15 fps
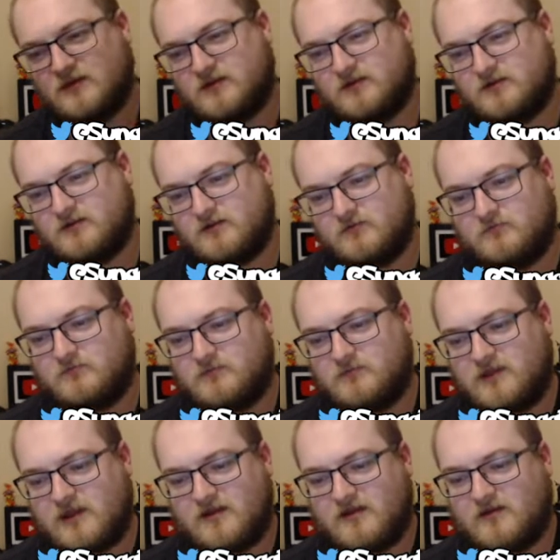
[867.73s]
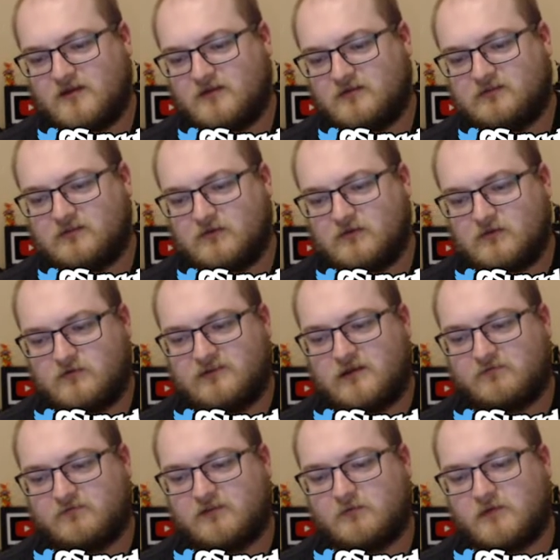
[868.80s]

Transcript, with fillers: Um, yeah, so scuffed up